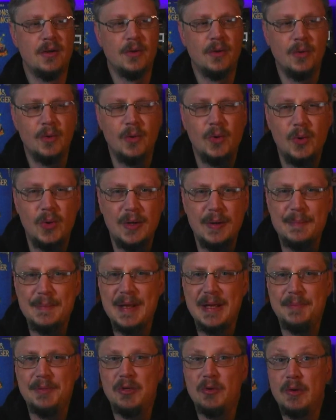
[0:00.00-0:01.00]
Or
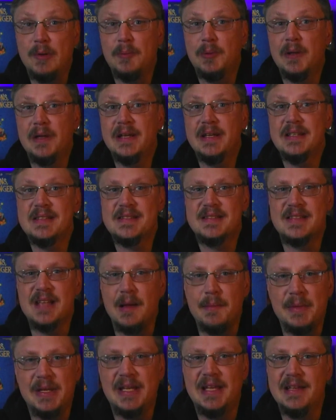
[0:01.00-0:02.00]
maybe you want to play
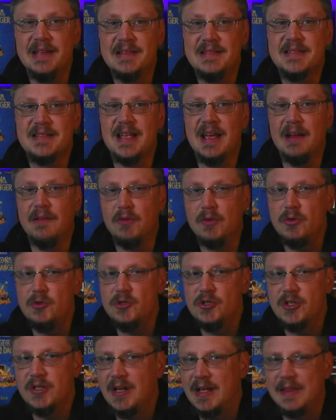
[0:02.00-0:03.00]
Zombie Kids
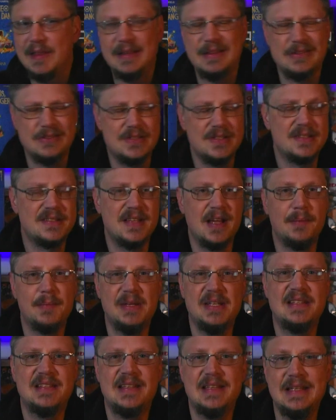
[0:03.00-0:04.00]
Evolution. I think there's a Zombie
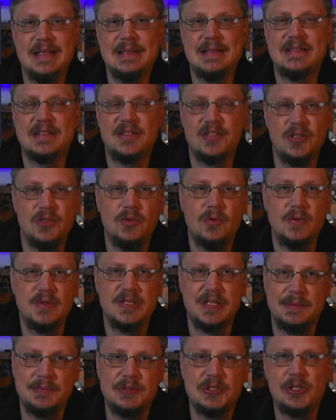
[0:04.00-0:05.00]
Teens too, which
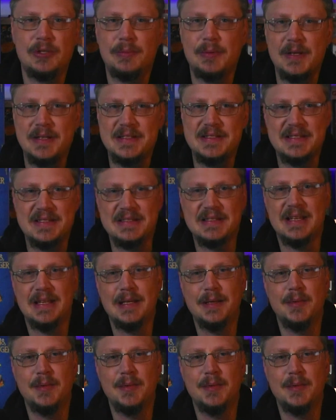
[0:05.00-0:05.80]
I'm sure plays the same.